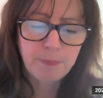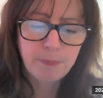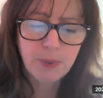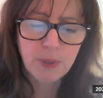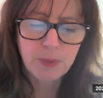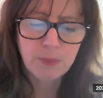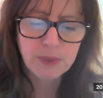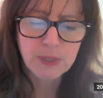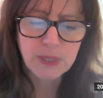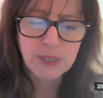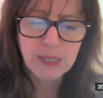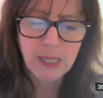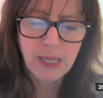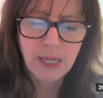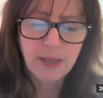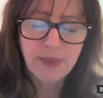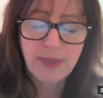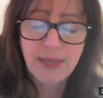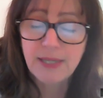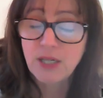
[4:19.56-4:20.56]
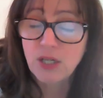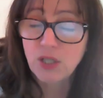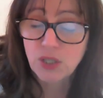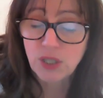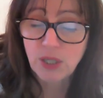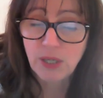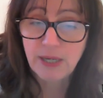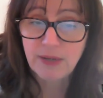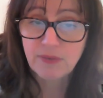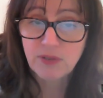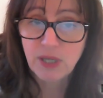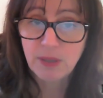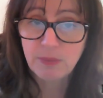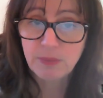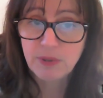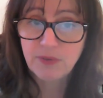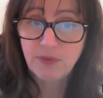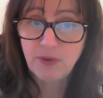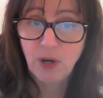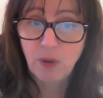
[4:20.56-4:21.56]
but they just don't have
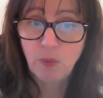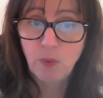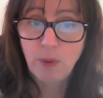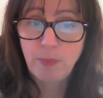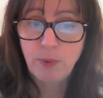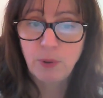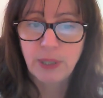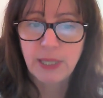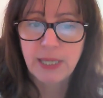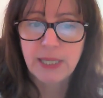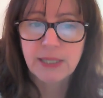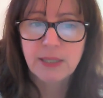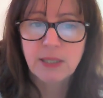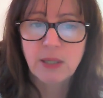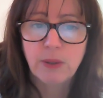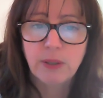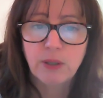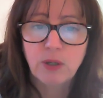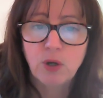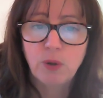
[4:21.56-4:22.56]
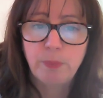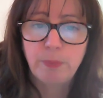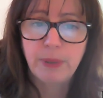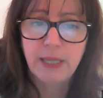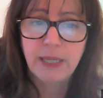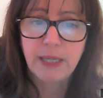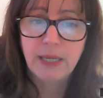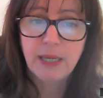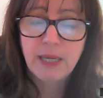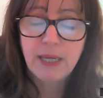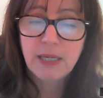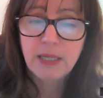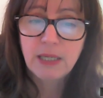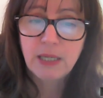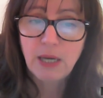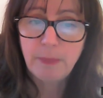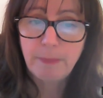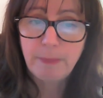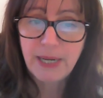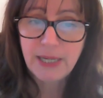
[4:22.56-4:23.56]
time to follow up on it. So it could be,
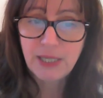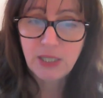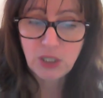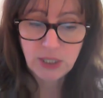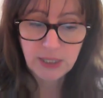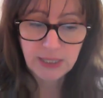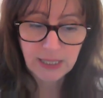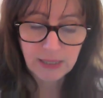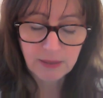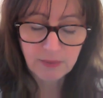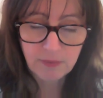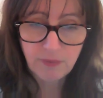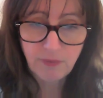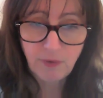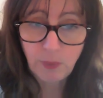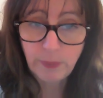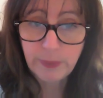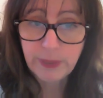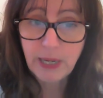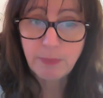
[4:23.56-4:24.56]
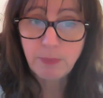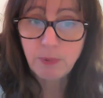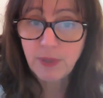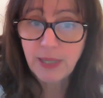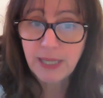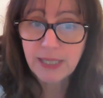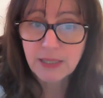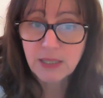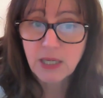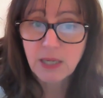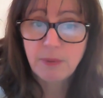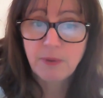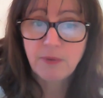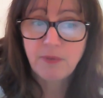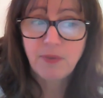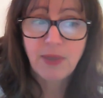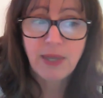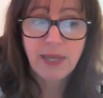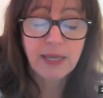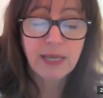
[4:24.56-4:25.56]
managing that, following up on that type
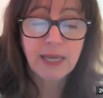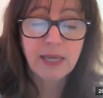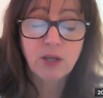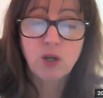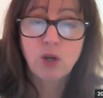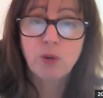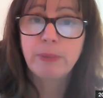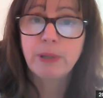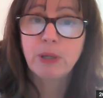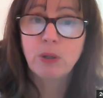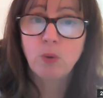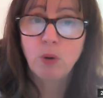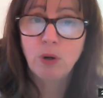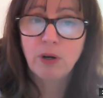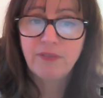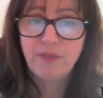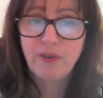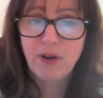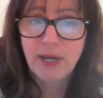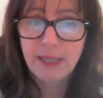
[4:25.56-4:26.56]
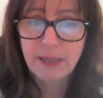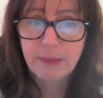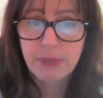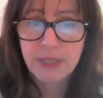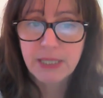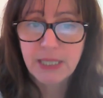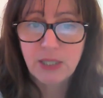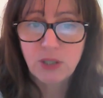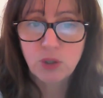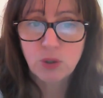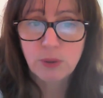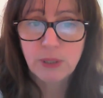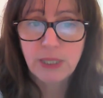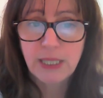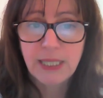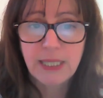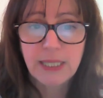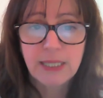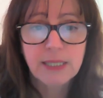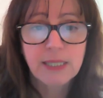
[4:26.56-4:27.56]
of thing. It could be qualifying potential
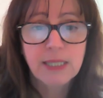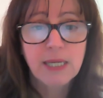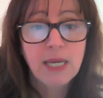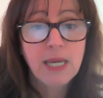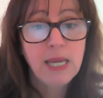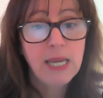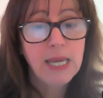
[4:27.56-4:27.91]
leads.